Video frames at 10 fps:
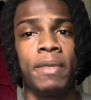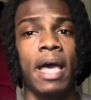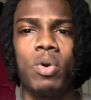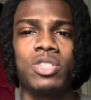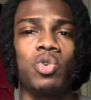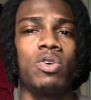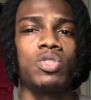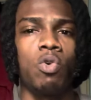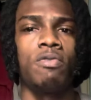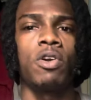US tour
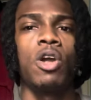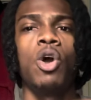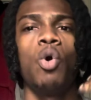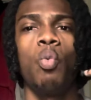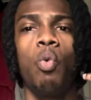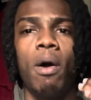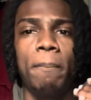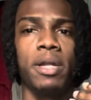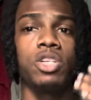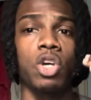is over. What players